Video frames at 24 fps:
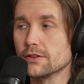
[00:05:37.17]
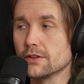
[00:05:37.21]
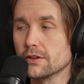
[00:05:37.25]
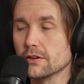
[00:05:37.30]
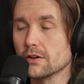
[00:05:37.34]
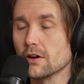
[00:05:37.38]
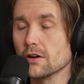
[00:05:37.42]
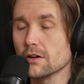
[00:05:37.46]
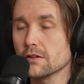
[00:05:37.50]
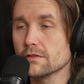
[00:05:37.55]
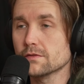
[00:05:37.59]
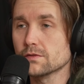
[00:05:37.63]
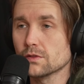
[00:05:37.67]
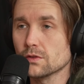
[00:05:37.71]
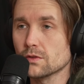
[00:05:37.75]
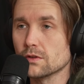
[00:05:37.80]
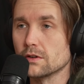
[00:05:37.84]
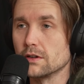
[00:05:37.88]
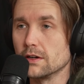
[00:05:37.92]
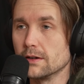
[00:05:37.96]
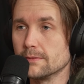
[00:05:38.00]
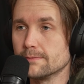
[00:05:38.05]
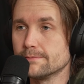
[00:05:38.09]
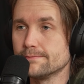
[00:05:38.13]
there are in
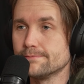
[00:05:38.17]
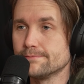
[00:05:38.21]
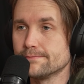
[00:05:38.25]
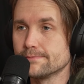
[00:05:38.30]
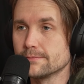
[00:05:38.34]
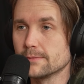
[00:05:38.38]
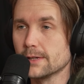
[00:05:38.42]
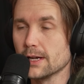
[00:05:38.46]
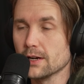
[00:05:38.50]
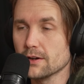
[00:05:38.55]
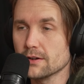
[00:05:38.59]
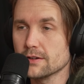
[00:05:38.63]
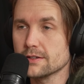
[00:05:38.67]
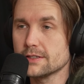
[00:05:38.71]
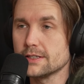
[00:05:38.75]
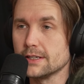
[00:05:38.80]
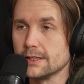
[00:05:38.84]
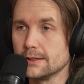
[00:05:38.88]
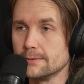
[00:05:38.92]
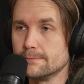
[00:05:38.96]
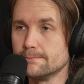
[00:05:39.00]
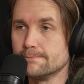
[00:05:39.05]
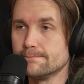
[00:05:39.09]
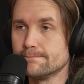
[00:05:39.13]
Florida,
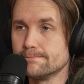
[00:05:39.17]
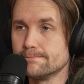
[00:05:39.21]
guaranteed.